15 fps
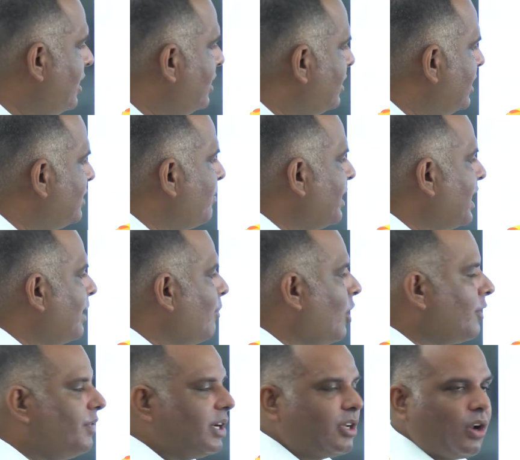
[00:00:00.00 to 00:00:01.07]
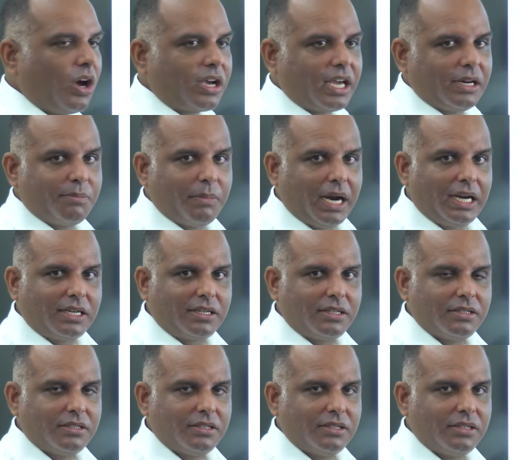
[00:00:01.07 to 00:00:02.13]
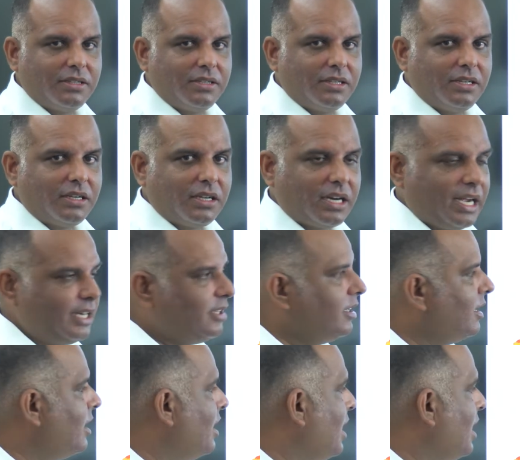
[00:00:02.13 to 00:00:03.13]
this metamorphic rock can melt, right?